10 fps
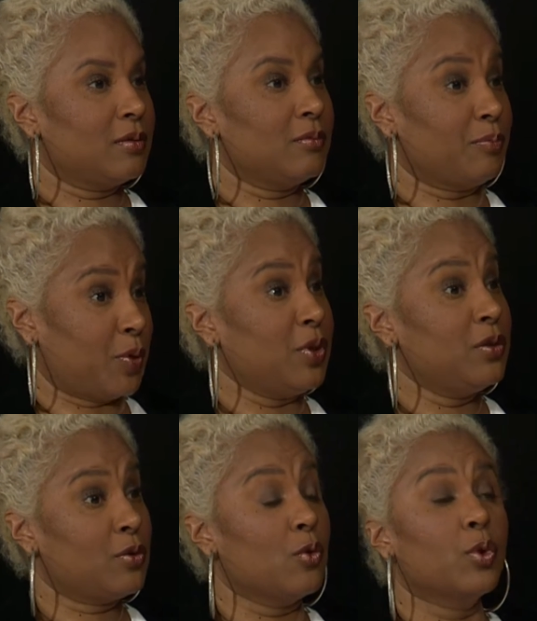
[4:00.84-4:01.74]
beauty
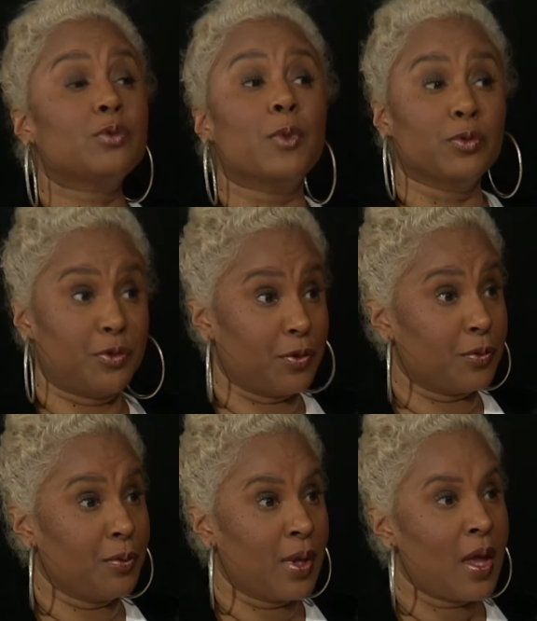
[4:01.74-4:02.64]
school, which most do.
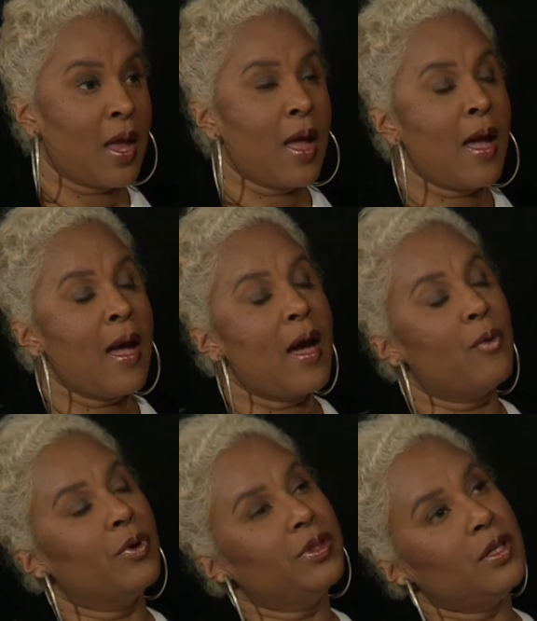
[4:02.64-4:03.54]
And
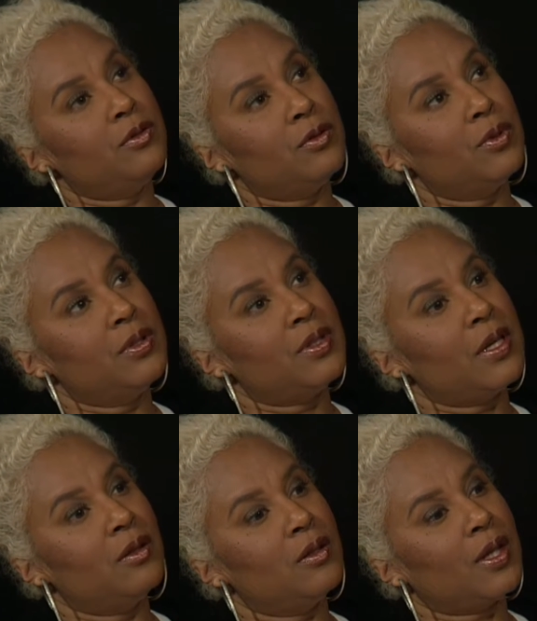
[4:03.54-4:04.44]
what they do is they
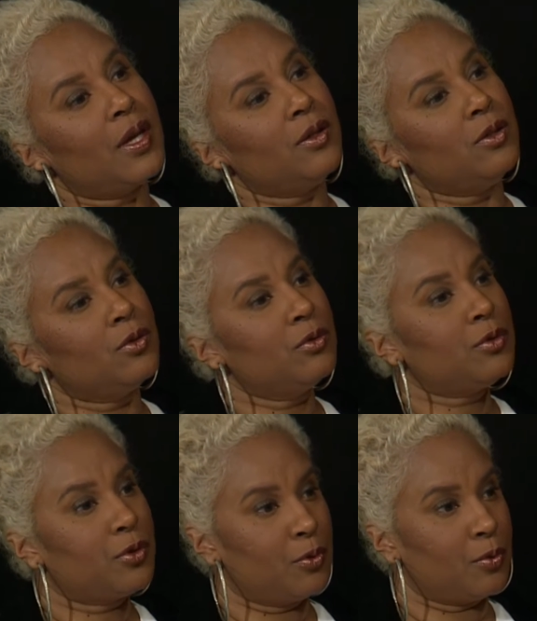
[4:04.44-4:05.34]
look at
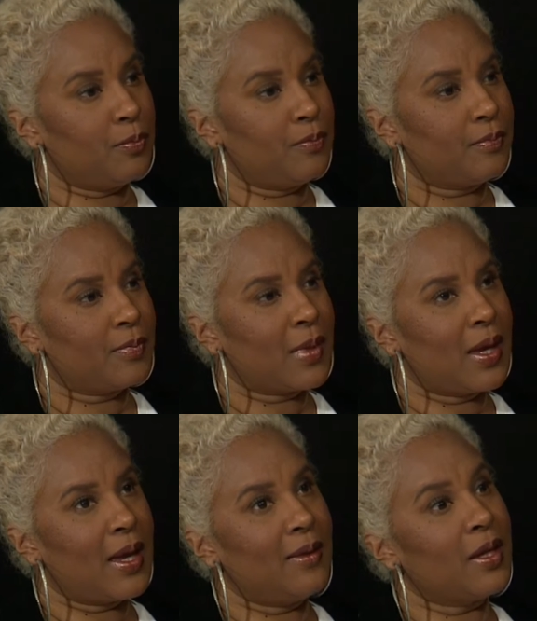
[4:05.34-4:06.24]
YouTube
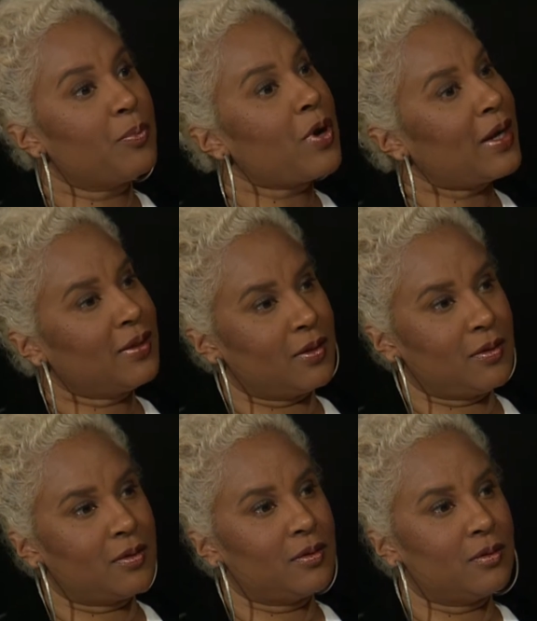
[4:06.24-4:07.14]
and they
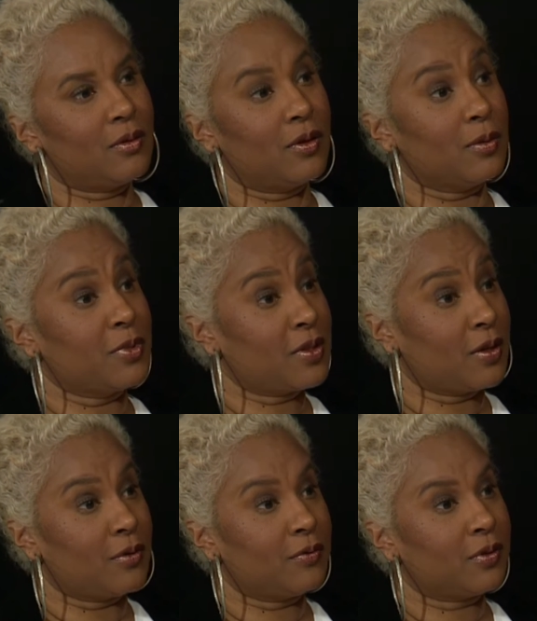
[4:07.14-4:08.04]
practice on
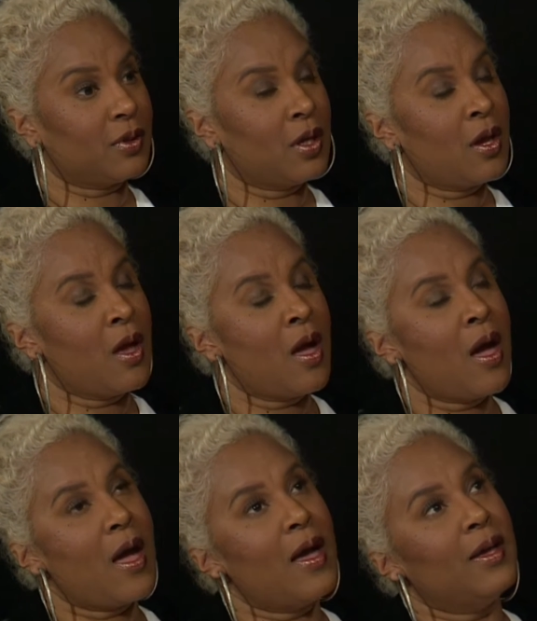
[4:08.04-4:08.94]
themselves.
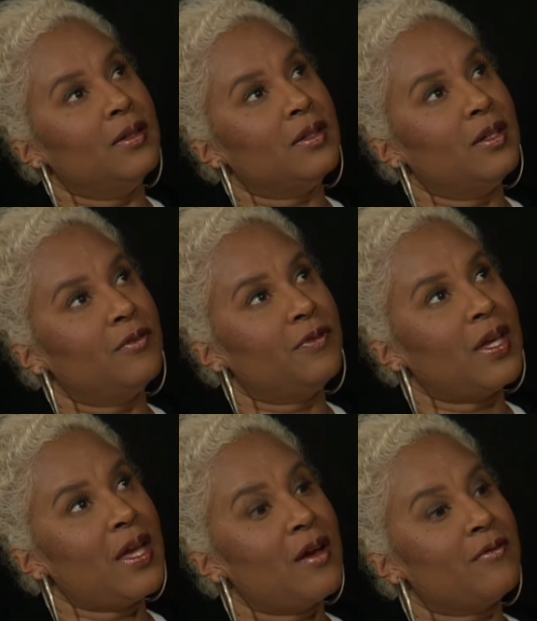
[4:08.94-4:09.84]
And if they
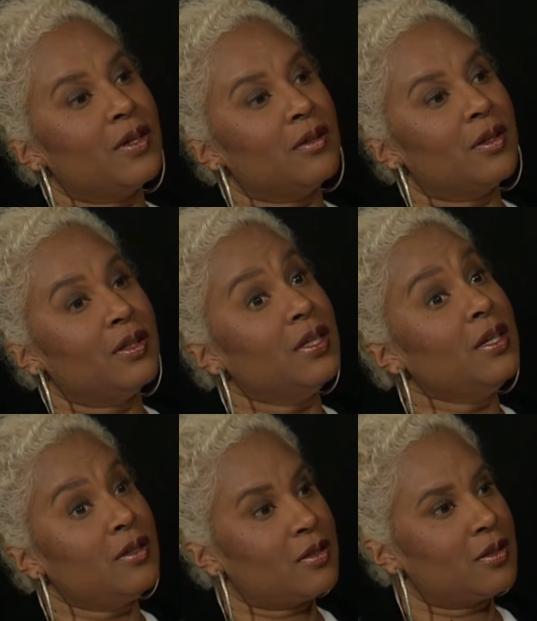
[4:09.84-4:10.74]
have a
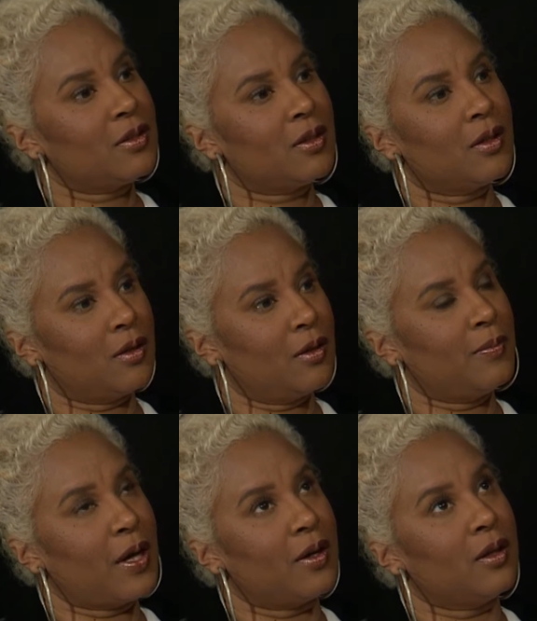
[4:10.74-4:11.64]
niche
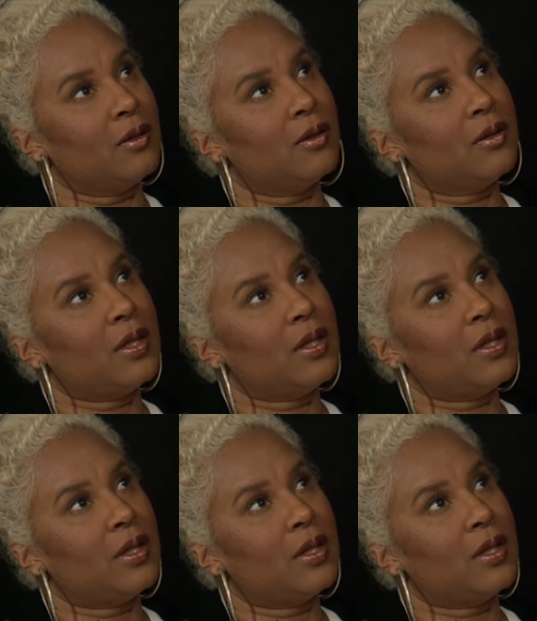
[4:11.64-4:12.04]
about it, they